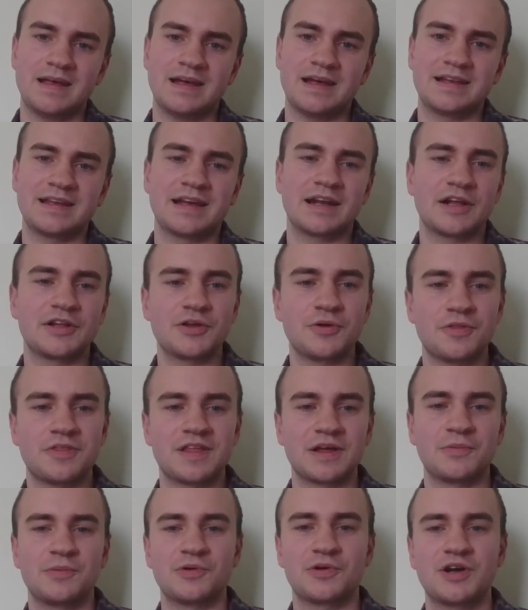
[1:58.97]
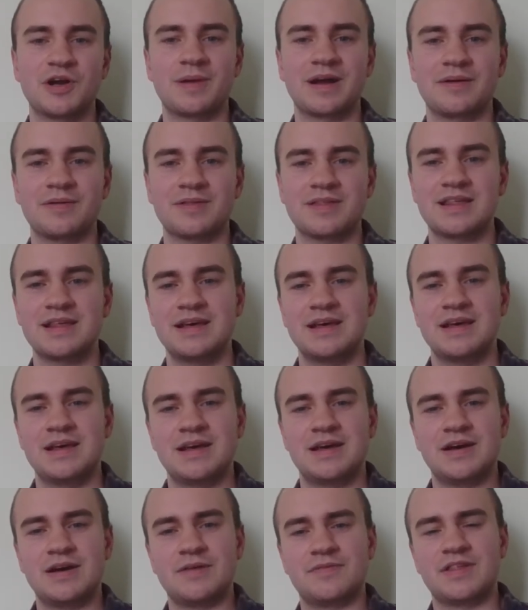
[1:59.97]
And yet I don't think we'll come out
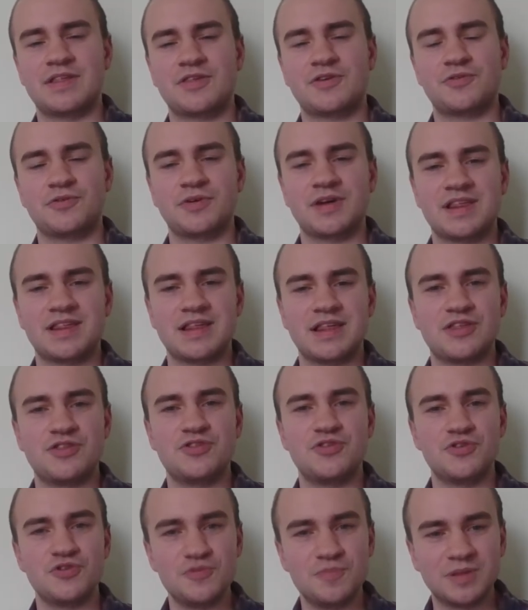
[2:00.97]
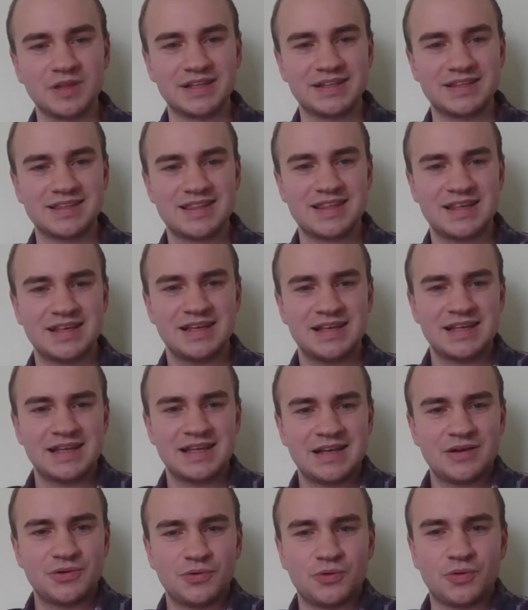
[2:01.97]
of this crisis jubilant
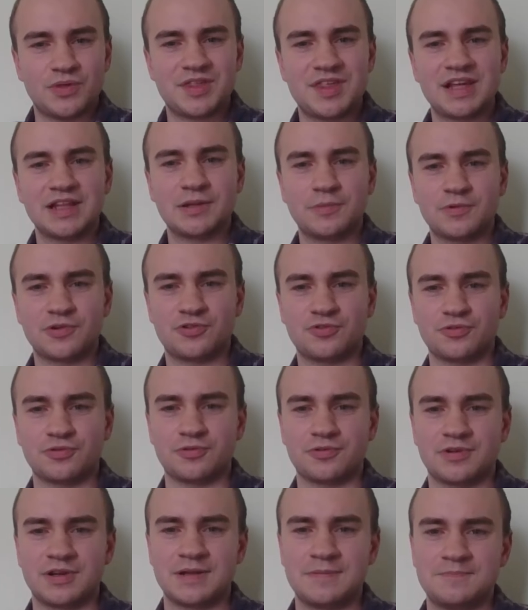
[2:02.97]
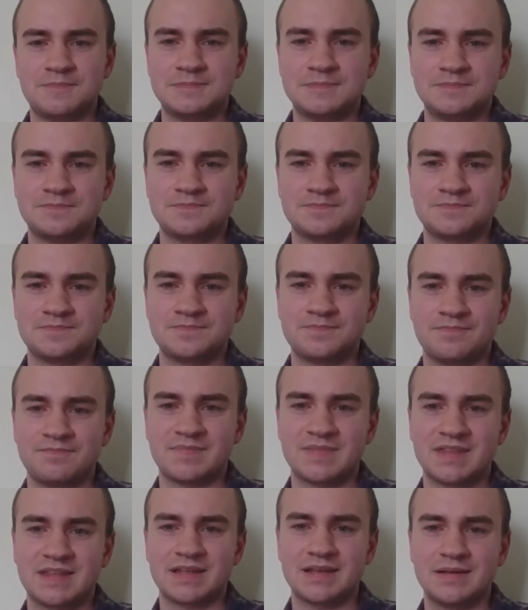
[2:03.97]
or celebratory,
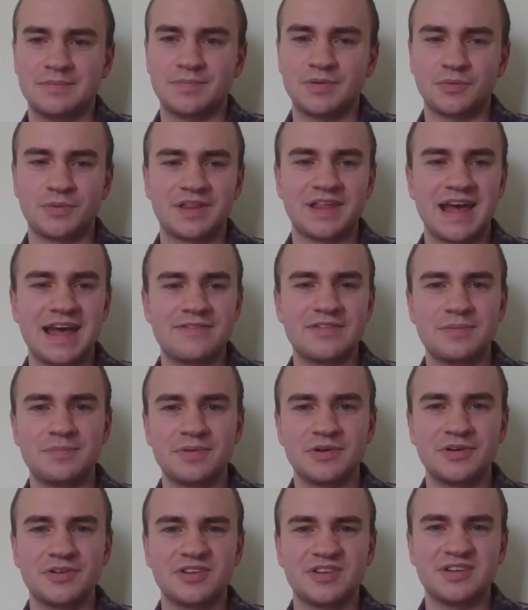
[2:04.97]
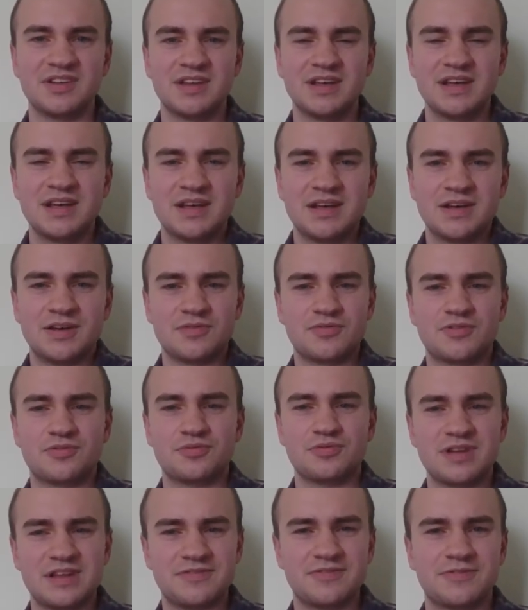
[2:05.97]
but with a heavy burden of
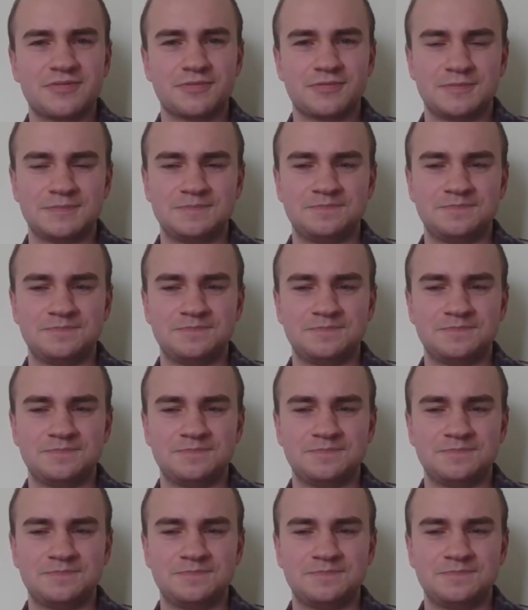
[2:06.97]
grief.